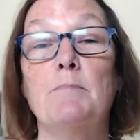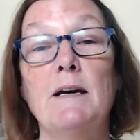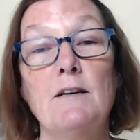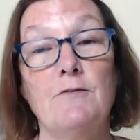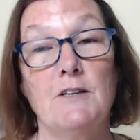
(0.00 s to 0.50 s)

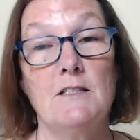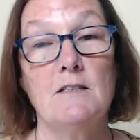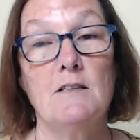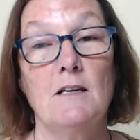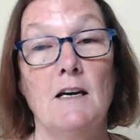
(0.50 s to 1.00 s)

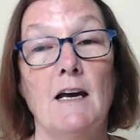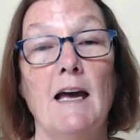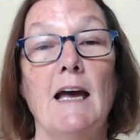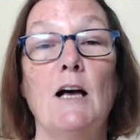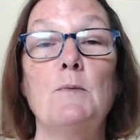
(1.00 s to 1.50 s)
benefits
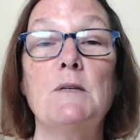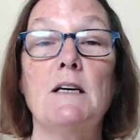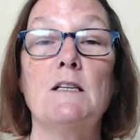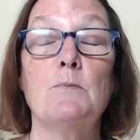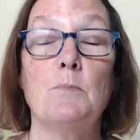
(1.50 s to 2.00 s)
helps
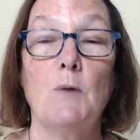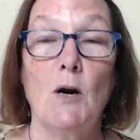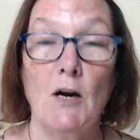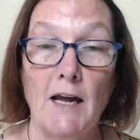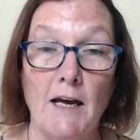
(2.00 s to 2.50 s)
get us
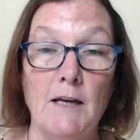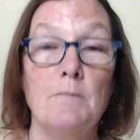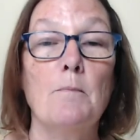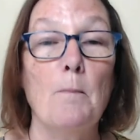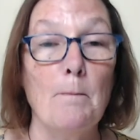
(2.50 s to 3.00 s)
our head
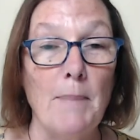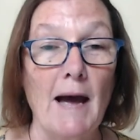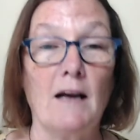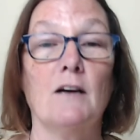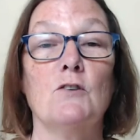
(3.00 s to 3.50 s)

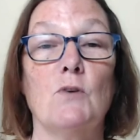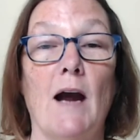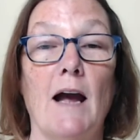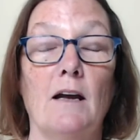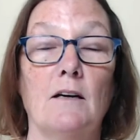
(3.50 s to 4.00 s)
back on
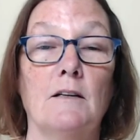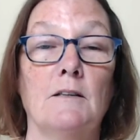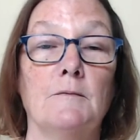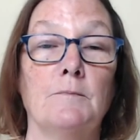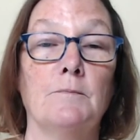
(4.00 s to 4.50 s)
track.
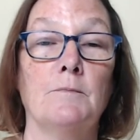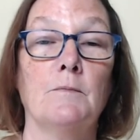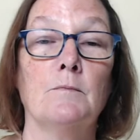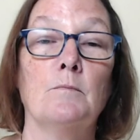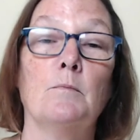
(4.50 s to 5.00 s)

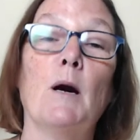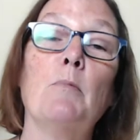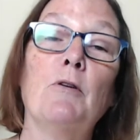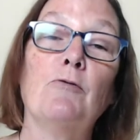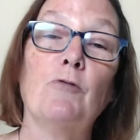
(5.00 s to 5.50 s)

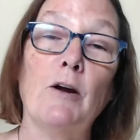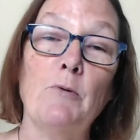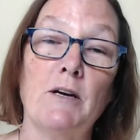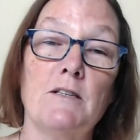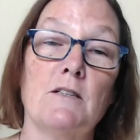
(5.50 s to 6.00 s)
Barbara
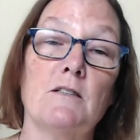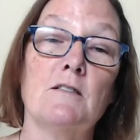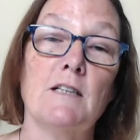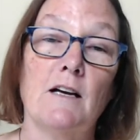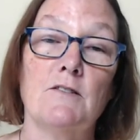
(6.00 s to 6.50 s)
Fredrickson
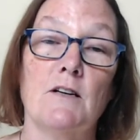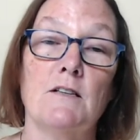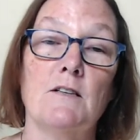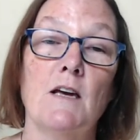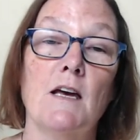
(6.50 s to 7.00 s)
tells
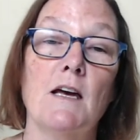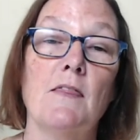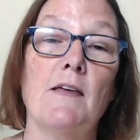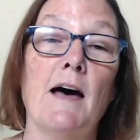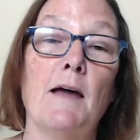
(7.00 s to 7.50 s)
us
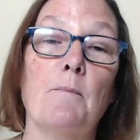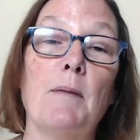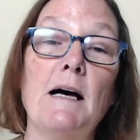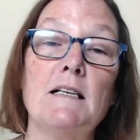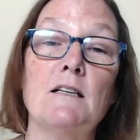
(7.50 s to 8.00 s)
that
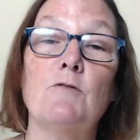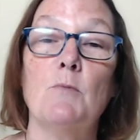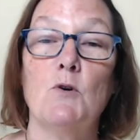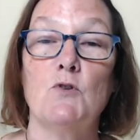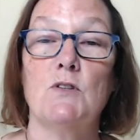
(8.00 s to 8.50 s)
positive
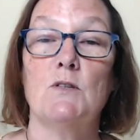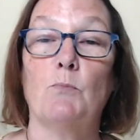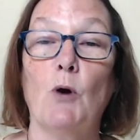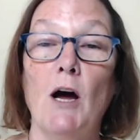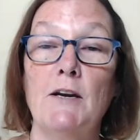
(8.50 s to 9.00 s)
emotions
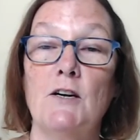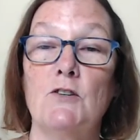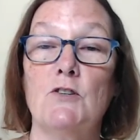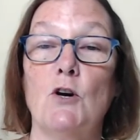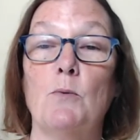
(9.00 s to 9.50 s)
broaden our
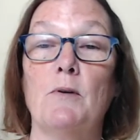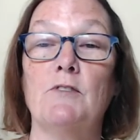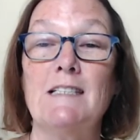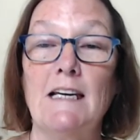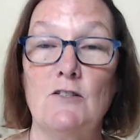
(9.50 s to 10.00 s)
scope of
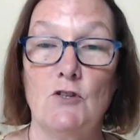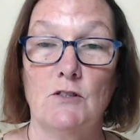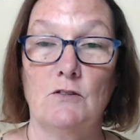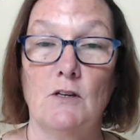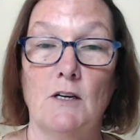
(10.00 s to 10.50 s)

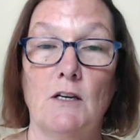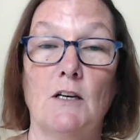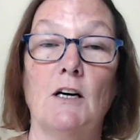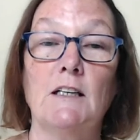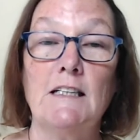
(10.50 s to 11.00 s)
attention,
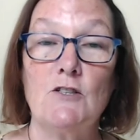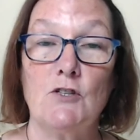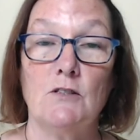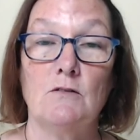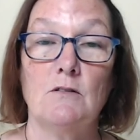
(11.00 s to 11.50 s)

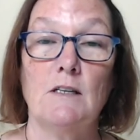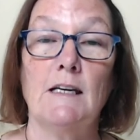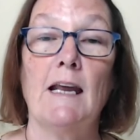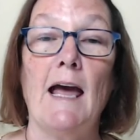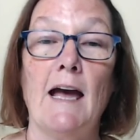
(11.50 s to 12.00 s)
cognition,
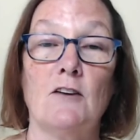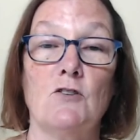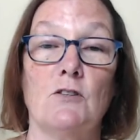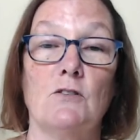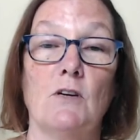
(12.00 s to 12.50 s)
and
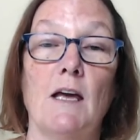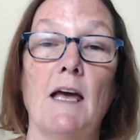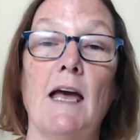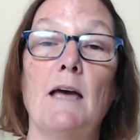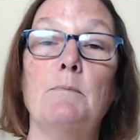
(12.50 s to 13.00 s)
action,
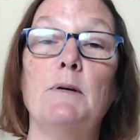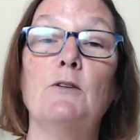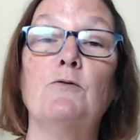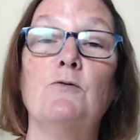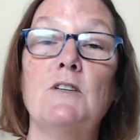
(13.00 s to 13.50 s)
and
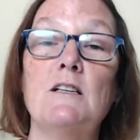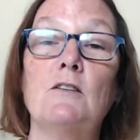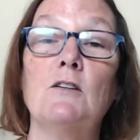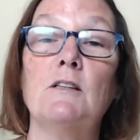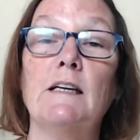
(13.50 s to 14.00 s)
build
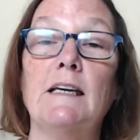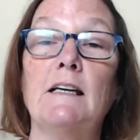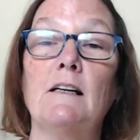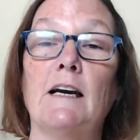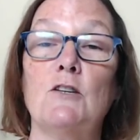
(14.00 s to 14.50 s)
physical,
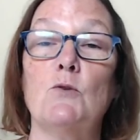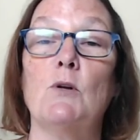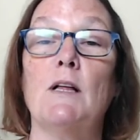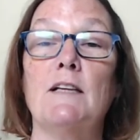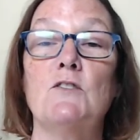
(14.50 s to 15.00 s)

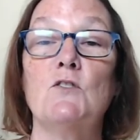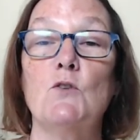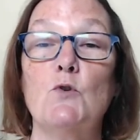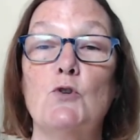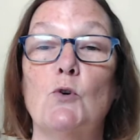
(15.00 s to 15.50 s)
intellectual, and
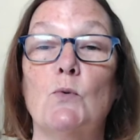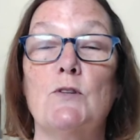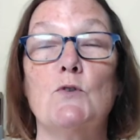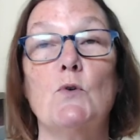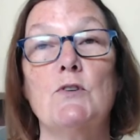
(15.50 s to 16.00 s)
social
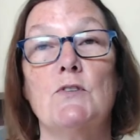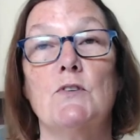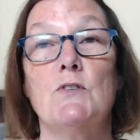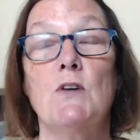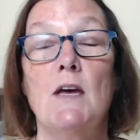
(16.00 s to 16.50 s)

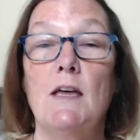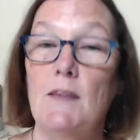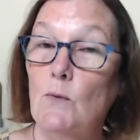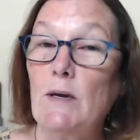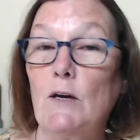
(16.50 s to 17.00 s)
resources
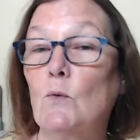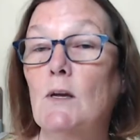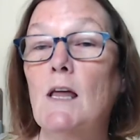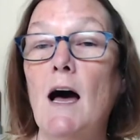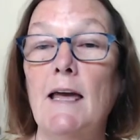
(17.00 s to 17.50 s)
that we can
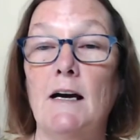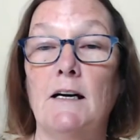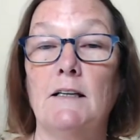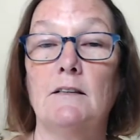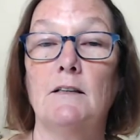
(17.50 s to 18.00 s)
rely
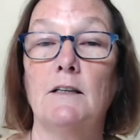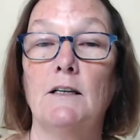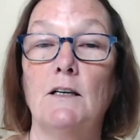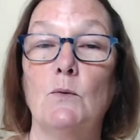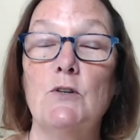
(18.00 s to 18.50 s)
on.
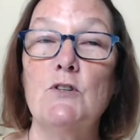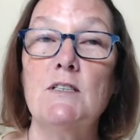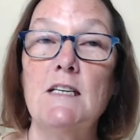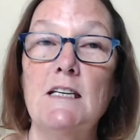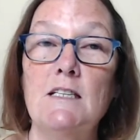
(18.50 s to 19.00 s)
We just
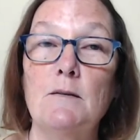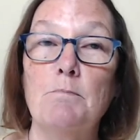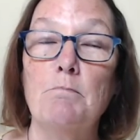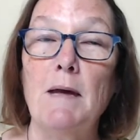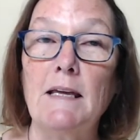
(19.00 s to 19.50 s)
need to
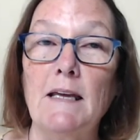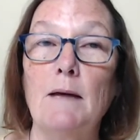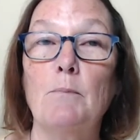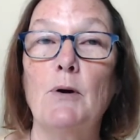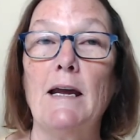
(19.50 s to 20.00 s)
make
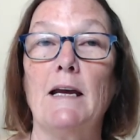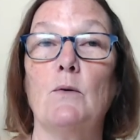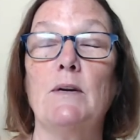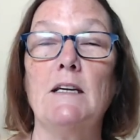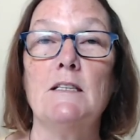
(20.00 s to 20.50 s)
that break.
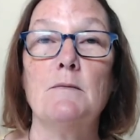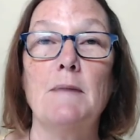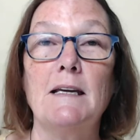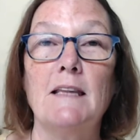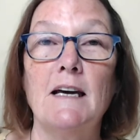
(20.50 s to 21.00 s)
We need to
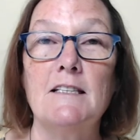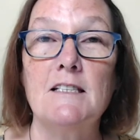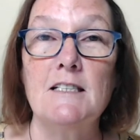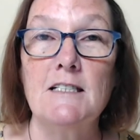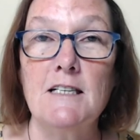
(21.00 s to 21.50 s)
make that
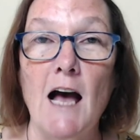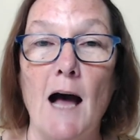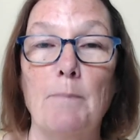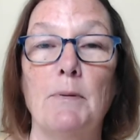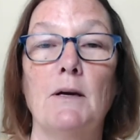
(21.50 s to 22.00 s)
stop